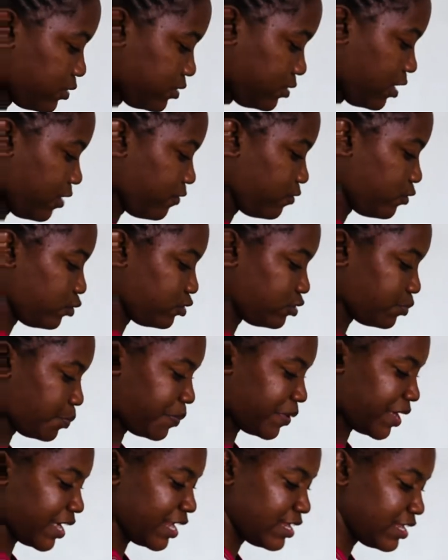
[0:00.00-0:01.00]
We have to
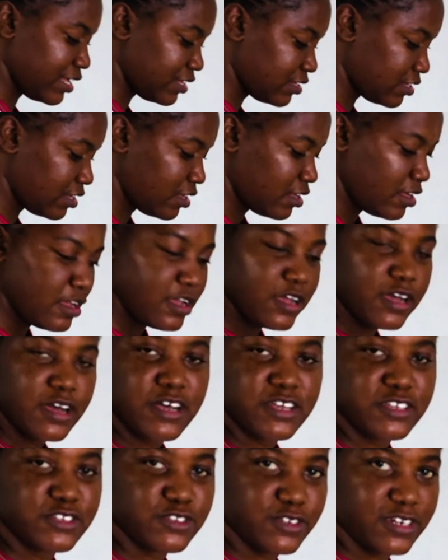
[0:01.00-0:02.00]
spread it
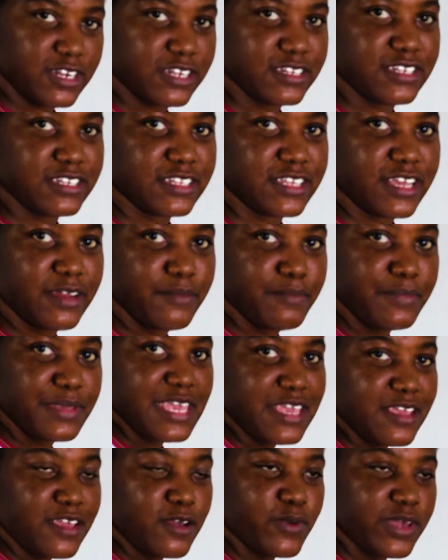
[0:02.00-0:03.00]
so that we can
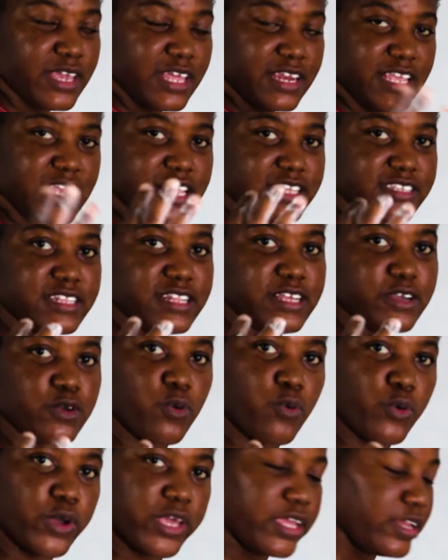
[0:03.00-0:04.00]
easily
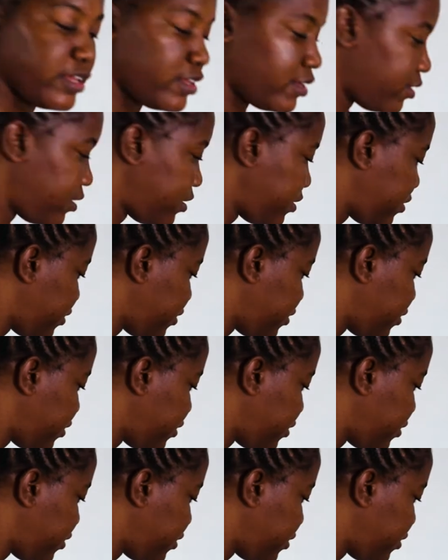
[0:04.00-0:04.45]
cook it.